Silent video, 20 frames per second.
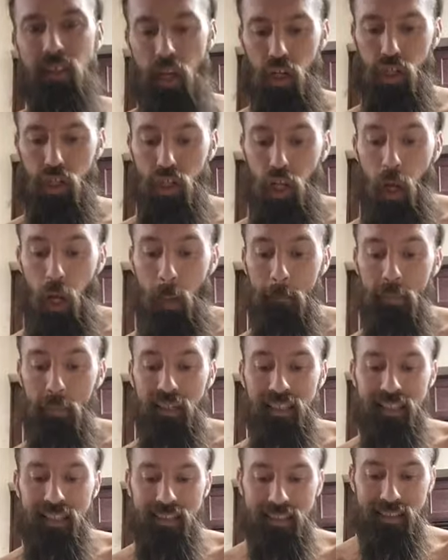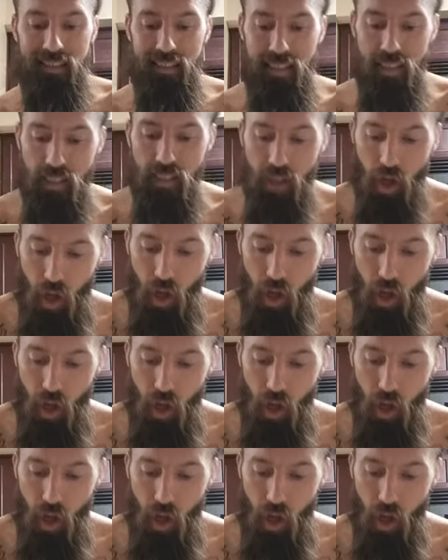companies see